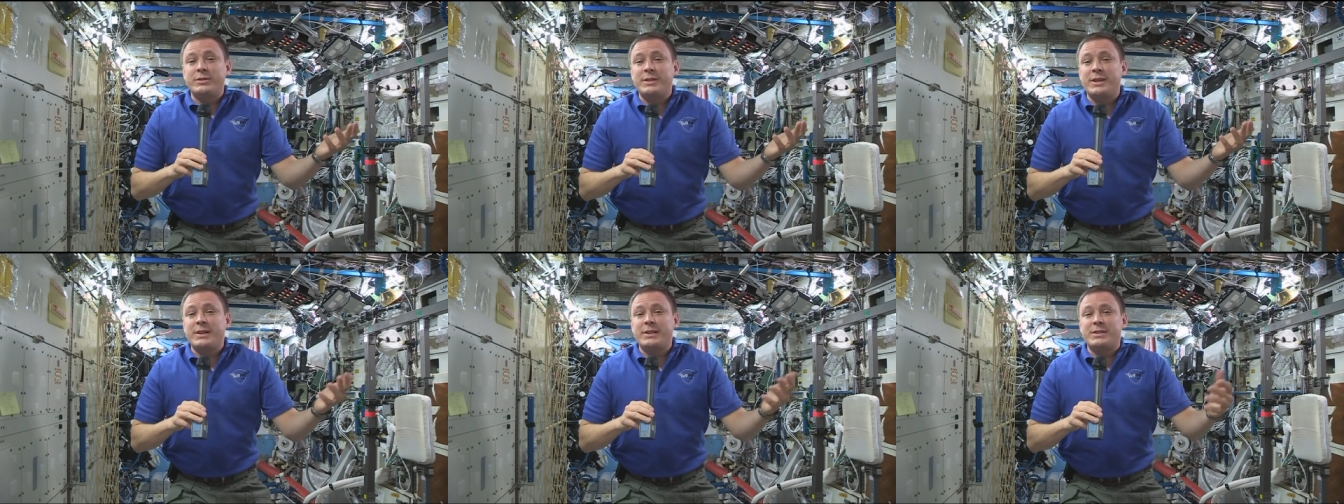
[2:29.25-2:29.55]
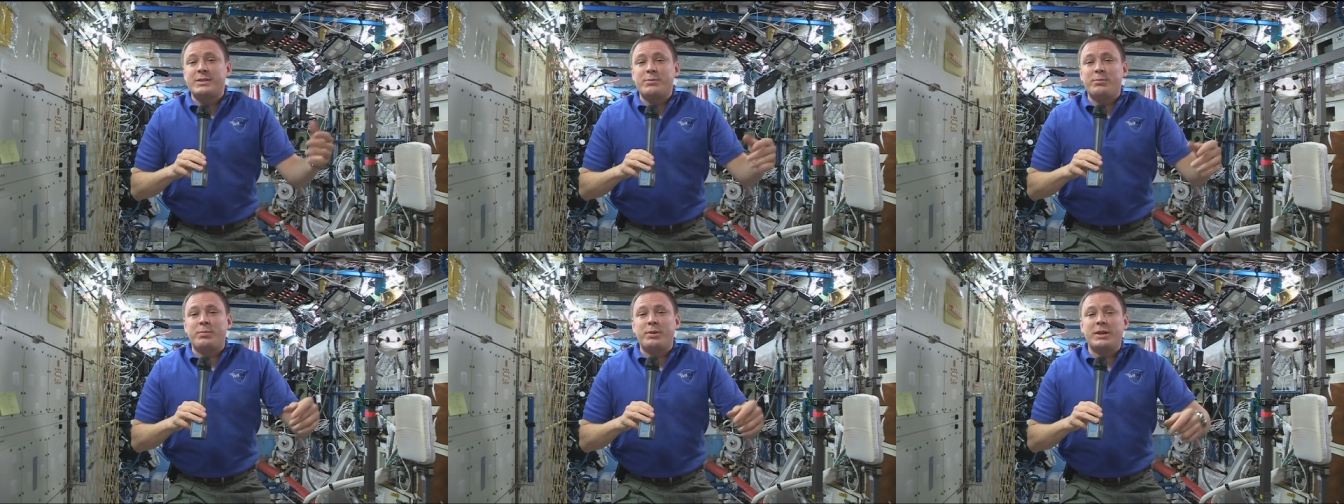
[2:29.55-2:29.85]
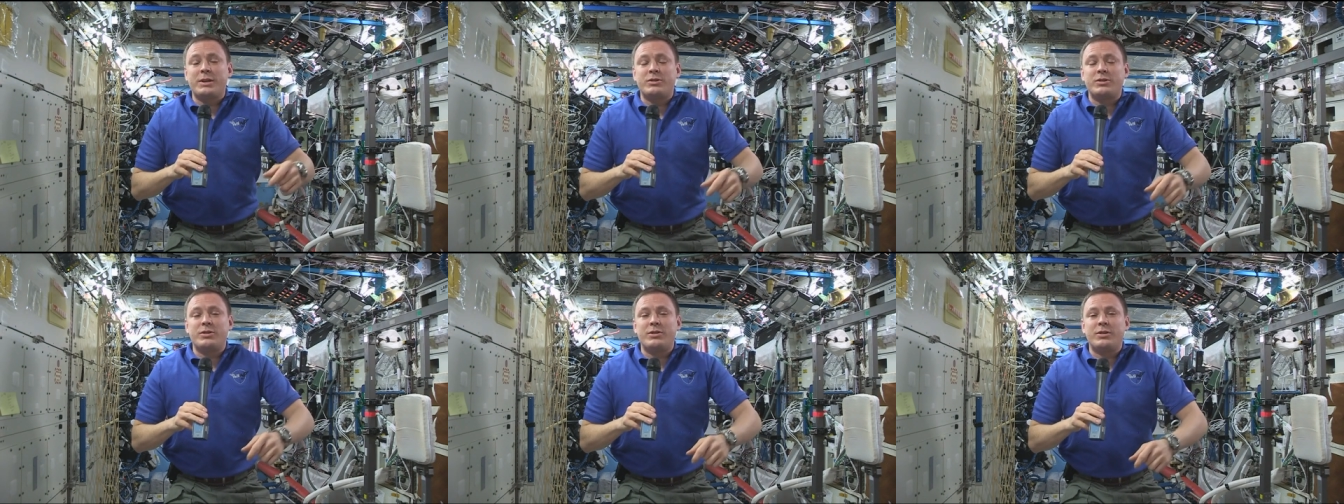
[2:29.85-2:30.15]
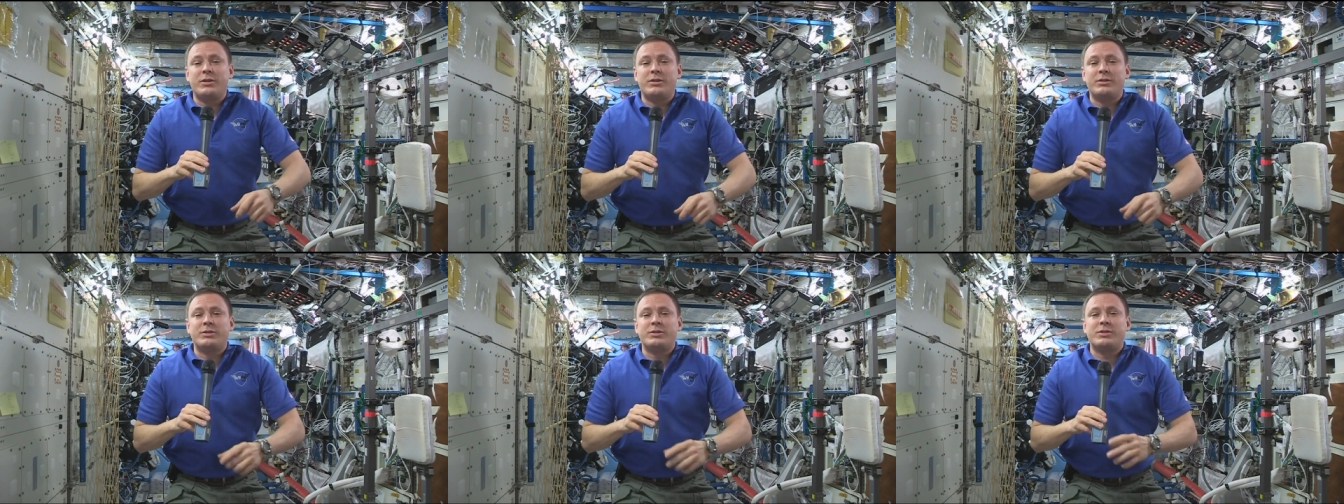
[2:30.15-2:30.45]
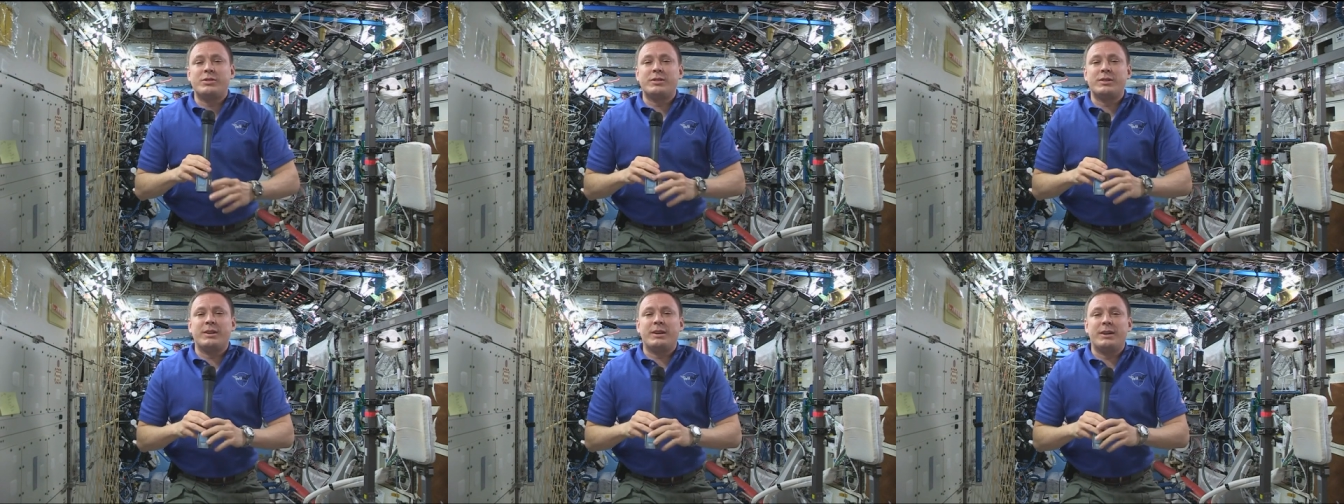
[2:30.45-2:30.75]
take some
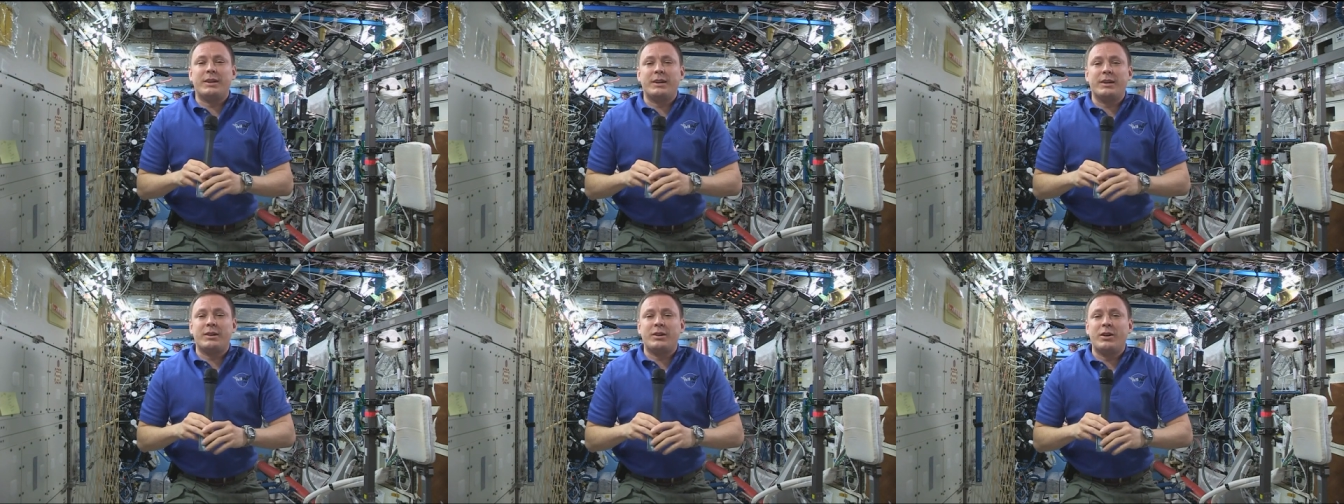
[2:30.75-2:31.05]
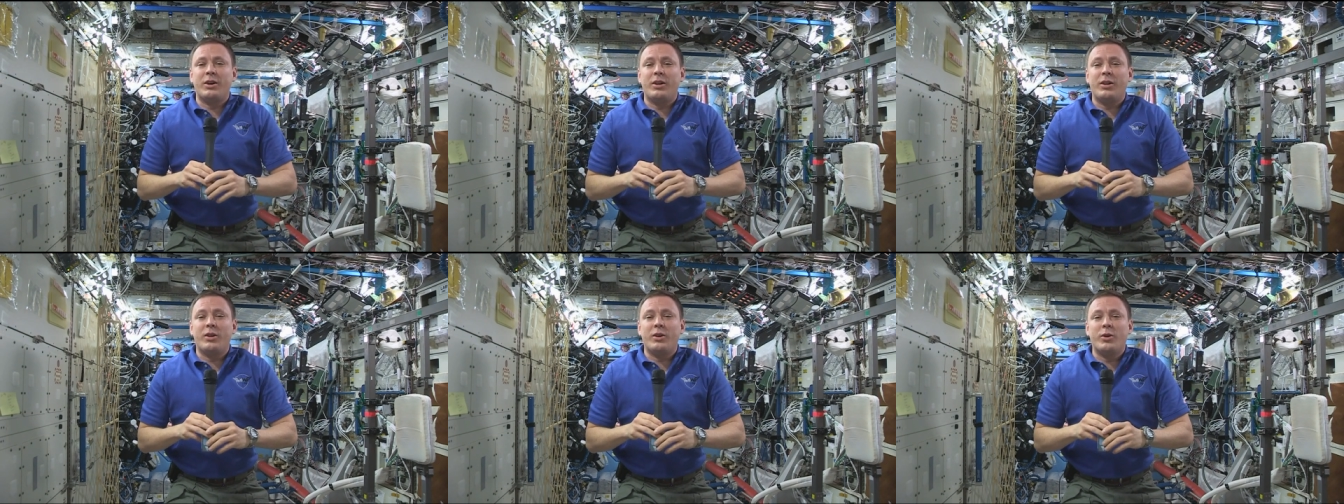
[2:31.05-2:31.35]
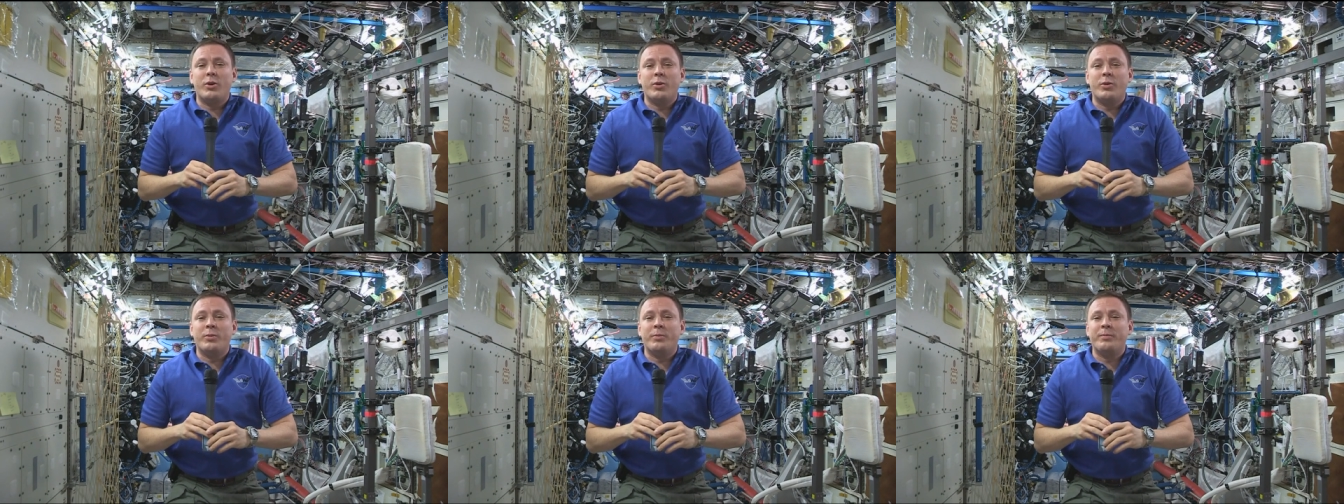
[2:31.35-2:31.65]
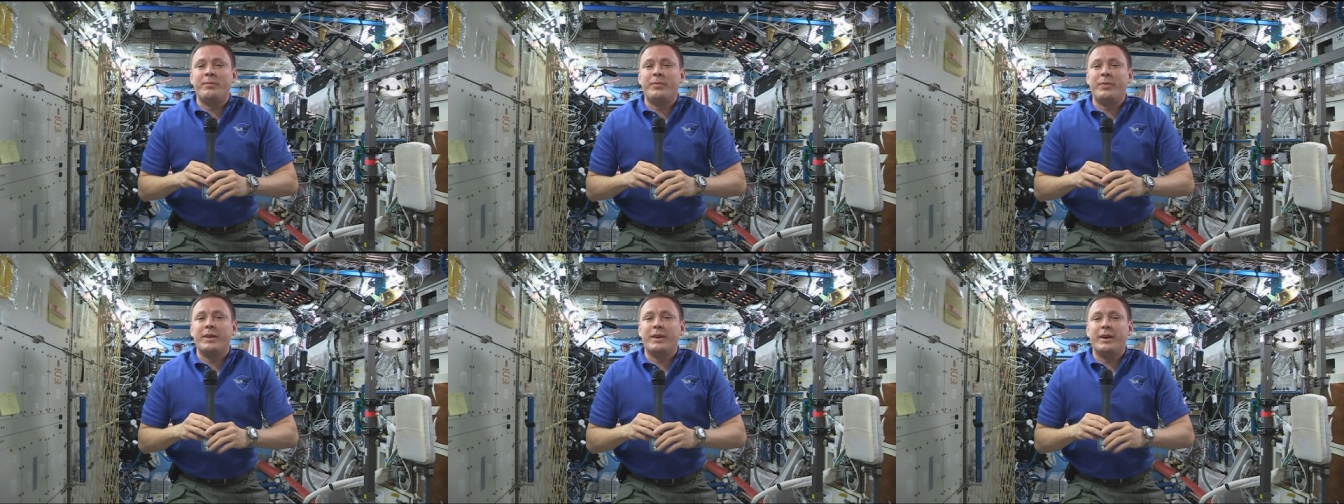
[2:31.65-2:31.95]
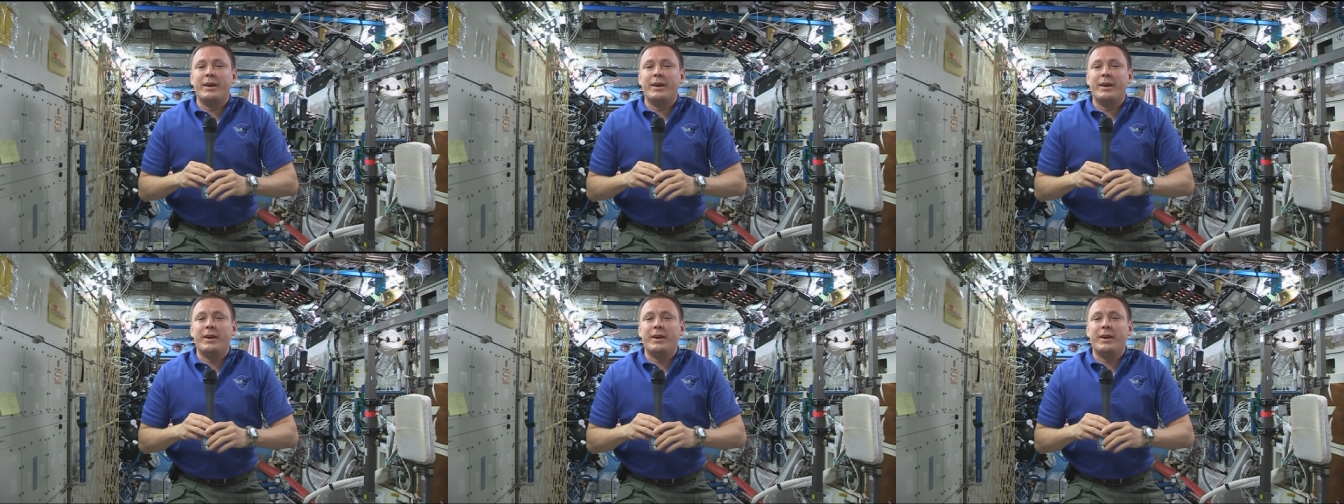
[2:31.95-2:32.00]
pictures, uh, call home,